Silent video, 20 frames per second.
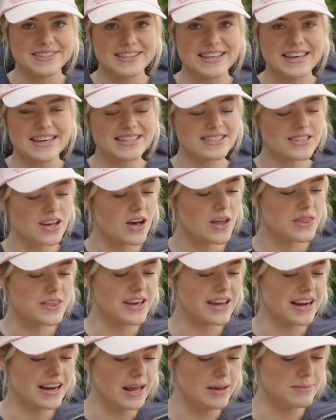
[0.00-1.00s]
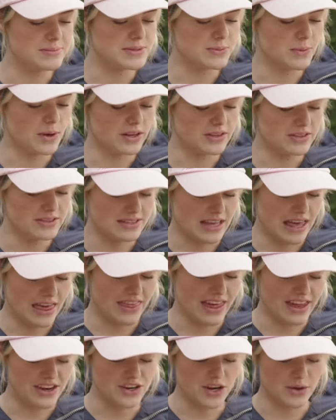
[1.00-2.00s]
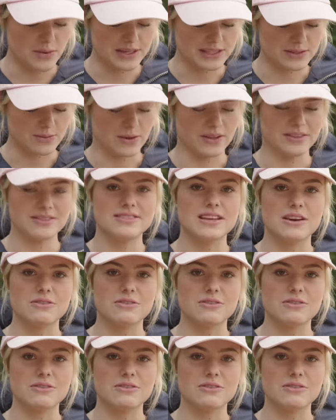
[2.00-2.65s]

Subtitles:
These are the Eclipse ones, they're their newest ones.